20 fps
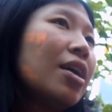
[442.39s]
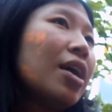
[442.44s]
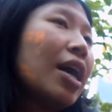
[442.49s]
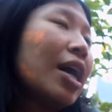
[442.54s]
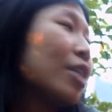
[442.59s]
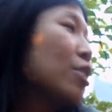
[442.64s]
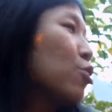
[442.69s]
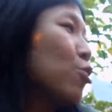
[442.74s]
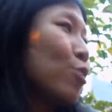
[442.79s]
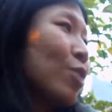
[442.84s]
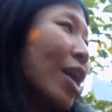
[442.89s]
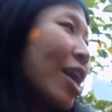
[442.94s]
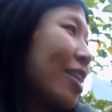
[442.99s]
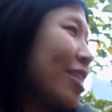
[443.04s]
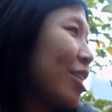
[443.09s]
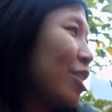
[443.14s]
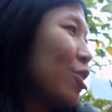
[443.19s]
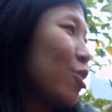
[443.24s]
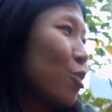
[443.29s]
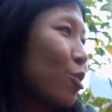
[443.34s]
I do
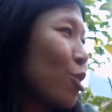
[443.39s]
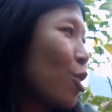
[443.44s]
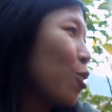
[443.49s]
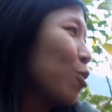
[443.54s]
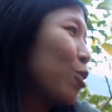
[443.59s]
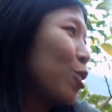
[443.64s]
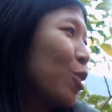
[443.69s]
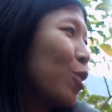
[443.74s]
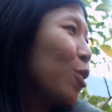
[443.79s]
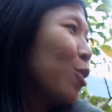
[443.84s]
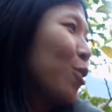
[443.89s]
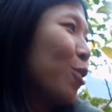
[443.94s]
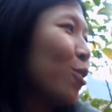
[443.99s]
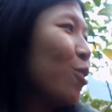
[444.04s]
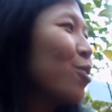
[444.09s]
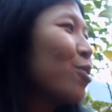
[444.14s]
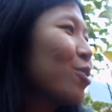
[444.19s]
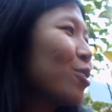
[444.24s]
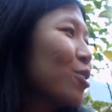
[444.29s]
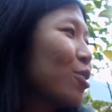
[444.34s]
not need to know you
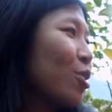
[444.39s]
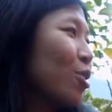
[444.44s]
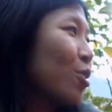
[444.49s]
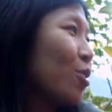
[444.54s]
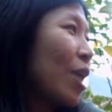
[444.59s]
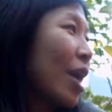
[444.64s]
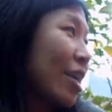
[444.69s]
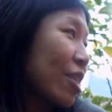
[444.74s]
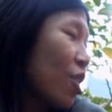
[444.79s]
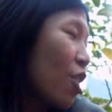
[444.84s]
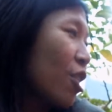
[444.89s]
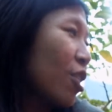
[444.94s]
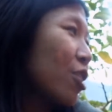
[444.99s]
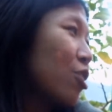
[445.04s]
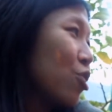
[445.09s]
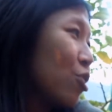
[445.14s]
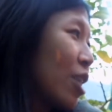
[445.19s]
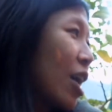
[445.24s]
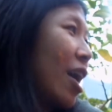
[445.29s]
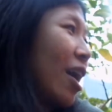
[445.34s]
to
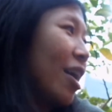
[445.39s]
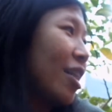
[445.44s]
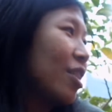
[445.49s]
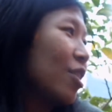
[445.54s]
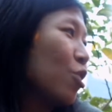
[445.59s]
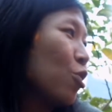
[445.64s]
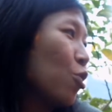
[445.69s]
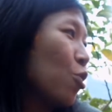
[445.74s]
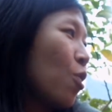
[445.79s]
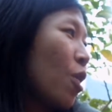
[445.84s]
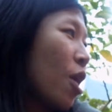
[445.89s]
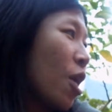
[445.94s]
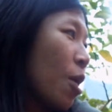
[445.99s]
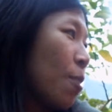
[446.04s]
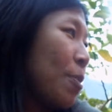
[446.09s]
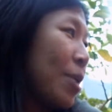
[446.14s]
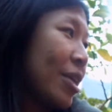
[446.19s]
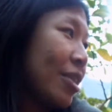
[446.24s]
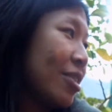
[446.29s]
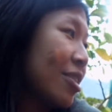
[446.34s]
acknowledge that you are
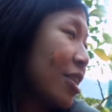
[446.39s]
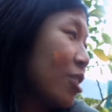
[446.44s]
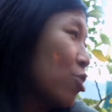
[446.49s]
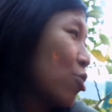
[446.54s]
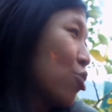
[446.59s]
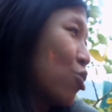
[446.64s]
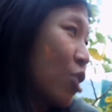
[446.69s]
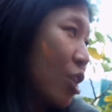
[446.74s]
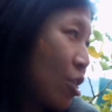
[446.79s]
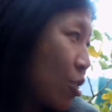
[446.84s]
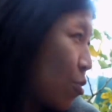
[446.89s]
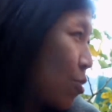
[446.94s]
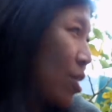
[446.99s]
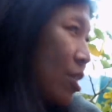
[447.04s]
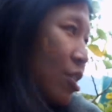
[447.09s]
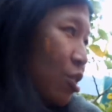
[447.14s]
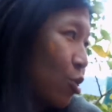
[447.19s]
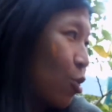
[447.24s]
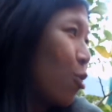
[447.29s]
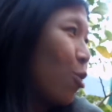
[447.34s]
being such a
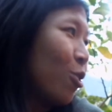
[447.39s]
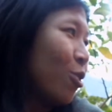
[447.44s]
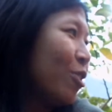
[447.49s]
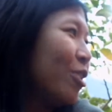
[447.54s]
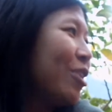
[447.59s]
generous soul,